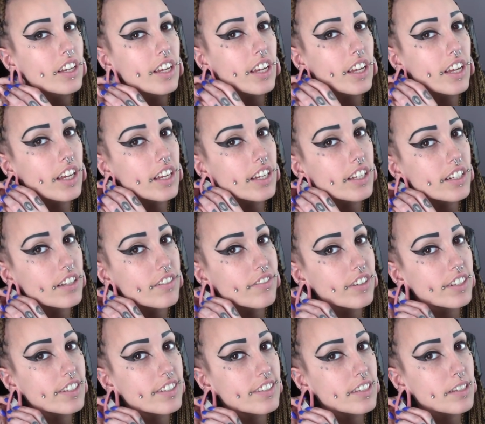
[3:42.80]
And if I
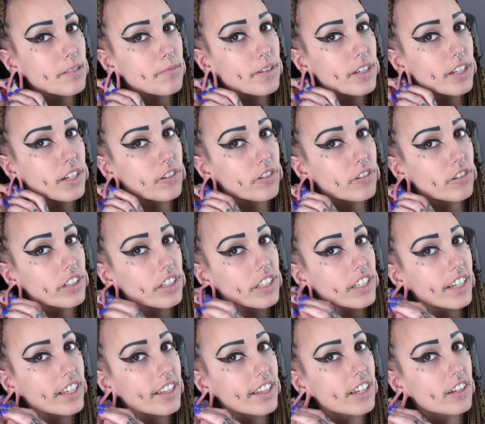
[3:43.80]
sleep in
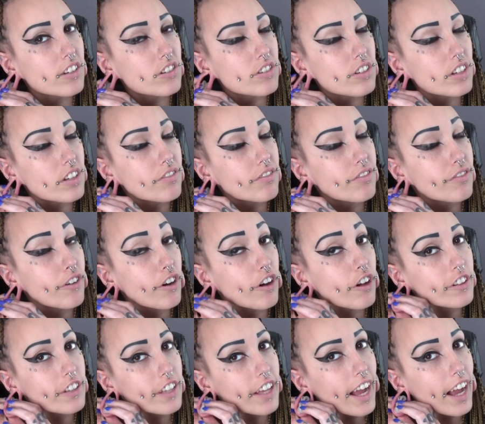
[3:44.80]
acrylic, they usually
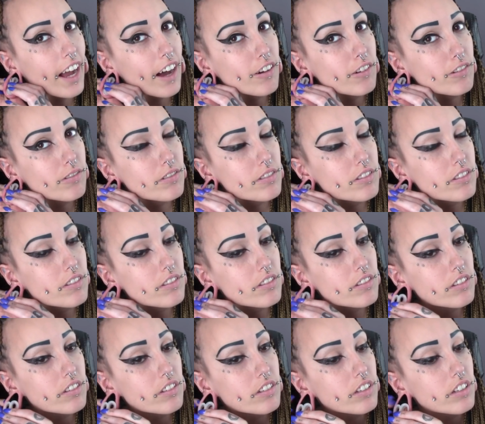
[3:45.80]
fall out.
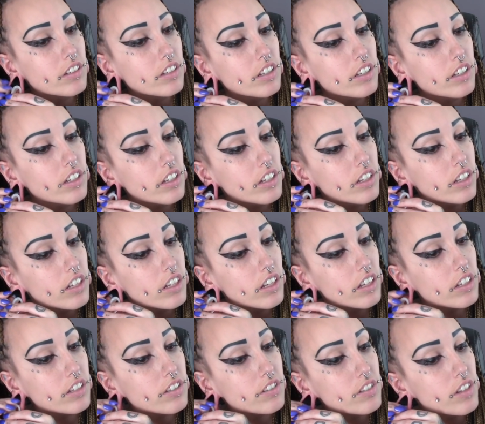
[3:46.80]

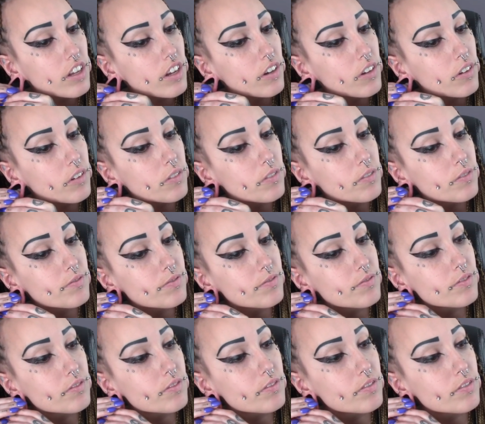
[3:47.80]
So
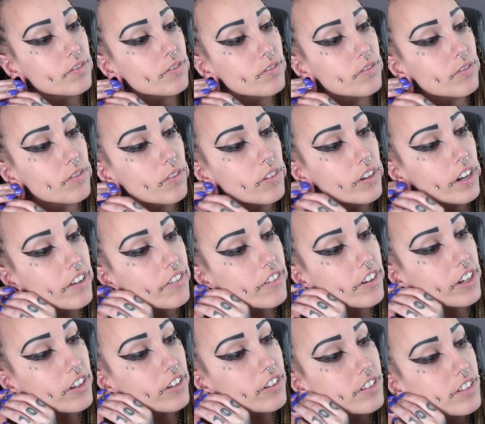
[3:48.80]
whenever I
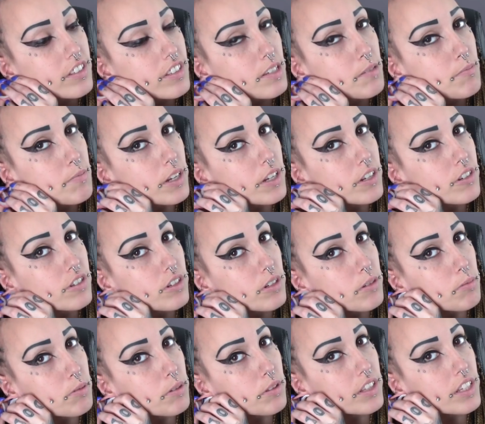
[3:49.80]
go to sleep, I usually
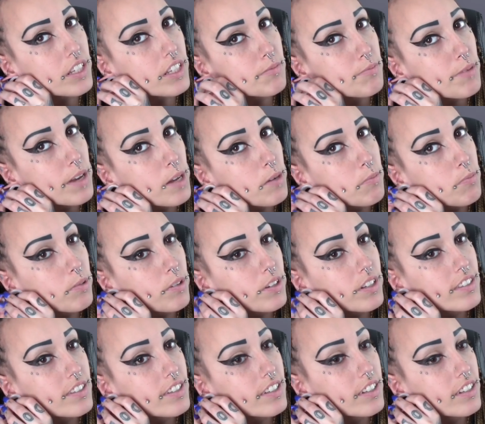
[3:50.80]
put these bad boys
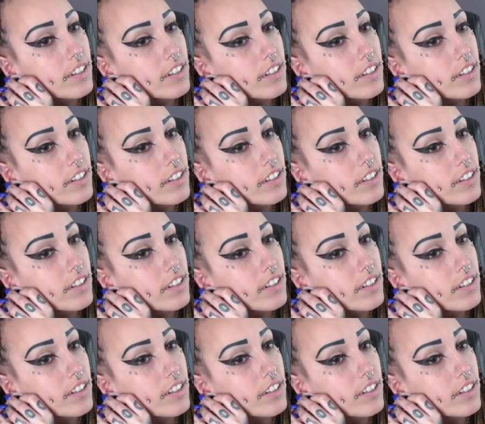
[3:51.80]
in.